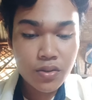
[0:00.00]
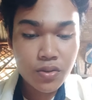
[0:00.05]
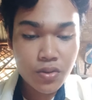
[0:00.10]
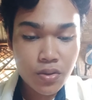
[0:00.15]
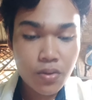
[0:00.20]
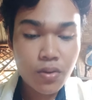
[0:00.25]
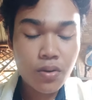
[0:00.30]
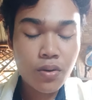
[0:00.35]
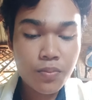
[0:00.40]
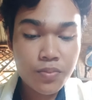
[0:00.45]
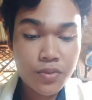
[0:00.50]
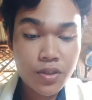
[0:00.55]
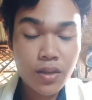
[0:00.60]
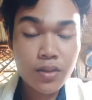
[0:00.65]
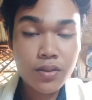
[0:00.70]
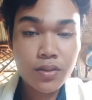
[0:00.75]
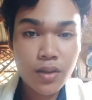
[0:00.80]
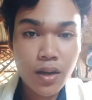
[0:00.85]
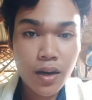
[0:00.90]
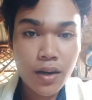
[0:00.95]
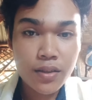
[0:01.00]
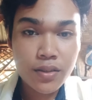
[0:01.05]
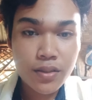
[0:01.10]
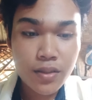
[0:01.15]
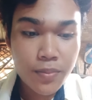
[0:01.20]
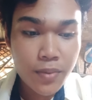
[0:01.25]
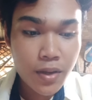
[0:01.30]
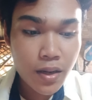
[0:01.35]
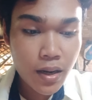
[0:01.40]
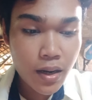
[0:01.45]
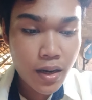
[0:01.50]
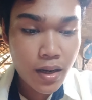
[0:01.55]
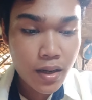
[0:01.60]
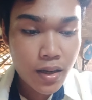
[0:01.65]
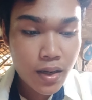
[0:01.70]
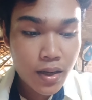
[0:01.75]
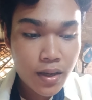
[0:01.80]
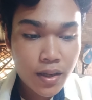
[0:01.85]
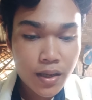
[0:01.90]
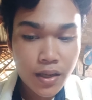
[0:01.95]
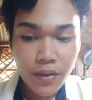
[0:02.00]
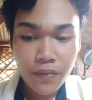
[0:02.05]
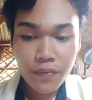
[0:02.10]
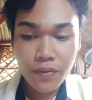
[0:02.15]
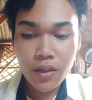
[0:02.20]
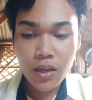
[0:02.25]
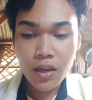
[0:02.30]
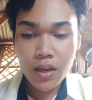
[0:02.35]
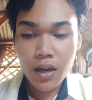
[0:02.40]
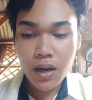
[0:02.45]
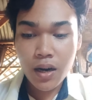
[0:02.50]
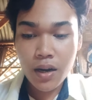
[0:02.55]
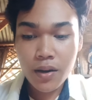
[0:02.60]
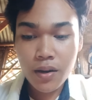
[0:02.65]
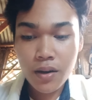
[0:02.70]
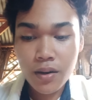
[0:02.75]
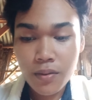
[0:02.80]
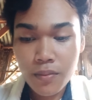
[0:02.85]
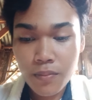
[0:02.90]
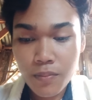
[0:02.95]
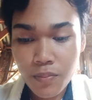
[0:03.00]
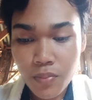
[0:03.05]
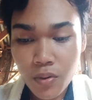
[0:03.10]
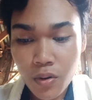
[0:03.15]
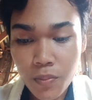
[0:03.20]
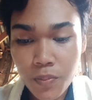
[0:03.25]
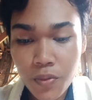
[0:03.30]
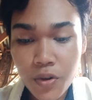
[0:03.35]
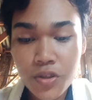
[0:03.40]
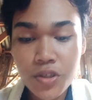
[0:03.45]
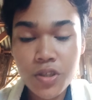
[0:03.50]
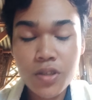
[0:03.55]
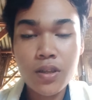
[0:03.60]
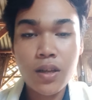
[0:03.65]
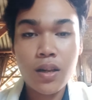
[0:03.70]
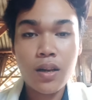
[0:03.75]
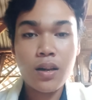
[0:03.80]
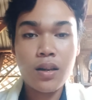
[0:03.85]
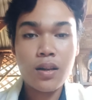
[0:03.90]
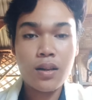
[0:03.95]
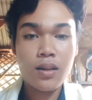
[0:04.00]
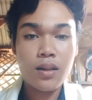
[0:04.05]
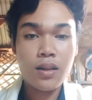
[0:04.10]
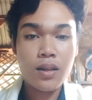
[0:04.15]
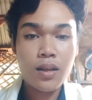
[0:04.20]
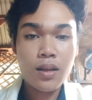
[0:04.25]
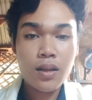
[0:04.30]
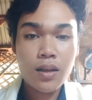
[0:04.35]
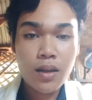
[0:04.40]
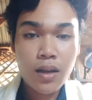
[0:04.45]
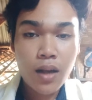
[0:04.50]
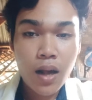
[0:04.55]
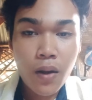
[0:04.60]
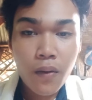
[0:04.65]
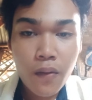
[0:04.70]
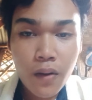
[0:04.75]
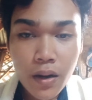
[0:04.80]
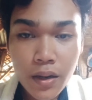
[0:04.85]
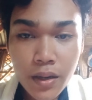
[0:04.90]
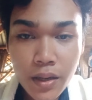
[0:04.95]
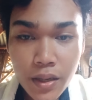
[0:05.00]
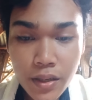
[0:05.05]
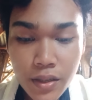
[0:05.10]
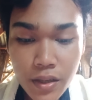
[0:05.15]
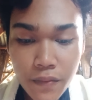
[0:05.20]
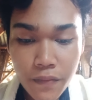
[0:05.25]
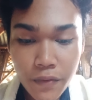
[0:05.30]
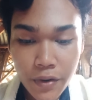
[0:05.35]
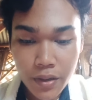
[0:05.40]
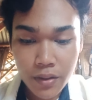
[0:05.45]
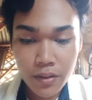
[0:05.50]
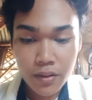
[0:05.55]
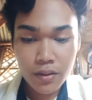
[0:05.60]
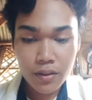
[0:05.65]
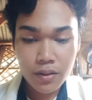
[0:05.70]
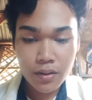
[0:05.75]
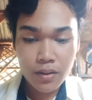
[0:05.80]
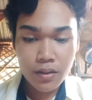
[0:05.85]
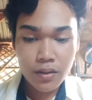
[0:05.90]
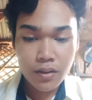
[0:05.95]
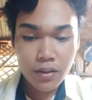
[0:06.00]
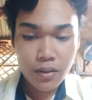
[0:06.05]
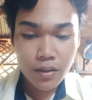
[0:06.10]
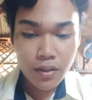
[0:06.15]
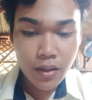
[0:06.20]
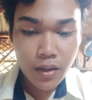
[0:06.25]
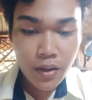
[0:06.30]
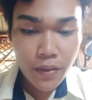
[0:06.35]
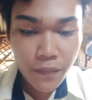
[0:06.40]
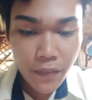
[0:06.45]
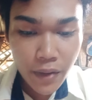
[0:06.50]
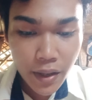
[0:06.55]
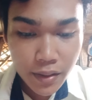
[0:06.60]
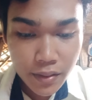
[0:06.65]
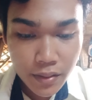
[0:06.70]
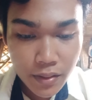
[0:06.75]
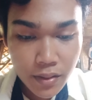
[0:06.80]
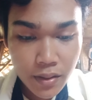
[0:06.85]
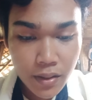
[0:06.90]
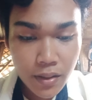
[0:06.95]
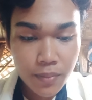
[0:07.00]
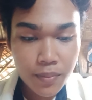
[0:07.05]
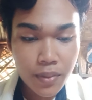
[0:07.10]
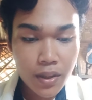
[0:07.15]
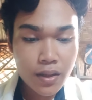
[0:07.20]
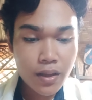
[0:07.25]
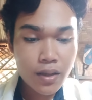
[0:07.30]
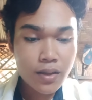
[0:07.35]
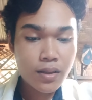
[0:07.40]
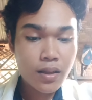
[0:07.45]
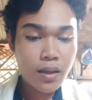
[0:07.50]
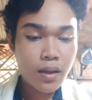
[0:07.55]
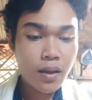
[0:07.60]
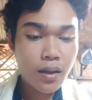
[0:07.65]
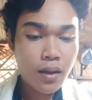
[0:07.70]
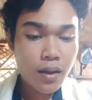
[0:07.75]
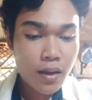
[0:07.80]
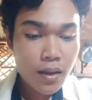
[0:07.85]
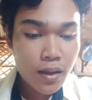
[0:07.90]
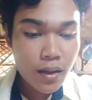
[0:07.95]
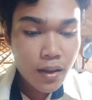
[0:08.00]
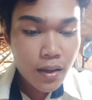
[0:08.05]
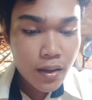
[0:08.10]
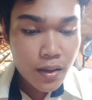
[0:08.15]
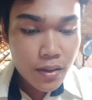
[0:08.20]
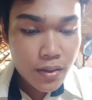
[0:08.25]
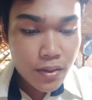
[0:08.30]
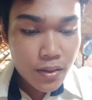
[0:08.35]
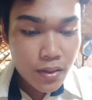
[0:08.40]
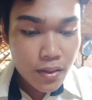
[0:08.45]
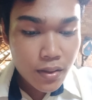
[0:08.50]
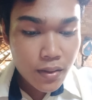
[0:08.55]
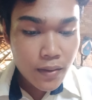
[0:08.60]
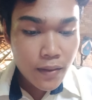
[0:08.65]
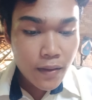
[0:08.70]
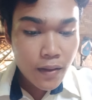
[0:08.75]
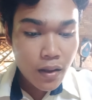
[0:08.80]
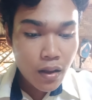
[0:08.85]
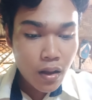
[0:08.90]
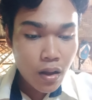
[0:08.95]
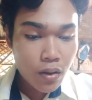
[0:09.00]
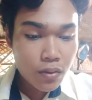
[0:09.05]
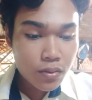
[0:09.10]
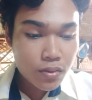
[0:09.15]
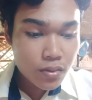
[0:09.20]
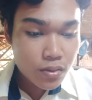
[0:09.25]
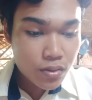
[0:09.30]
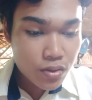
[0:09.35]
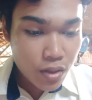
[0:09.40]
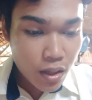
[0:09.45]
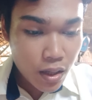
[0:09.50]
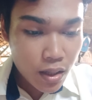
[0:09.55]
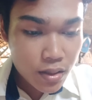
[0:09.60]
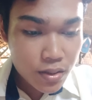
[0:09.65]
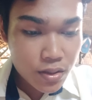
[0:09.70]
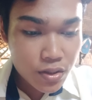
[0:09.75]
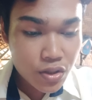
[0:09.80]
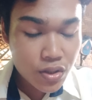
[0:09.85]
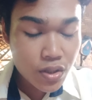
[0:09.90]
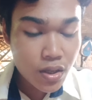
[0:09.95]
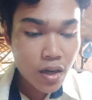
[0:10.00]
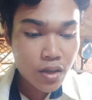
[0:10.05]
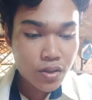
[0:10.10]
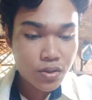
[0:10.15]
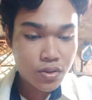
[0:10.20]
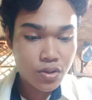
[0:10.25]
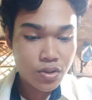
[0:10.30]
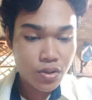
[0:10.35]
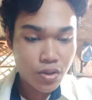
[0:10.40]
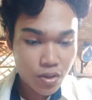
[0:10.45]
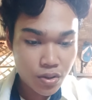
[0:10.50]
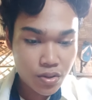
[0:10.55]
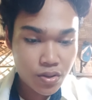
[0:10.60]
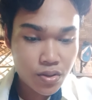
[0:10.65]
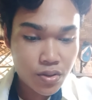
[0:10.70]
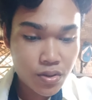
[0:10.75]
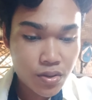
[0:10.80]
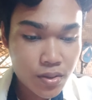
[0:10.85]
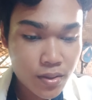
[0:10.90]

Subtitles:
objects are similar if they are proportional. How are they different? In effect, in building the outral structures,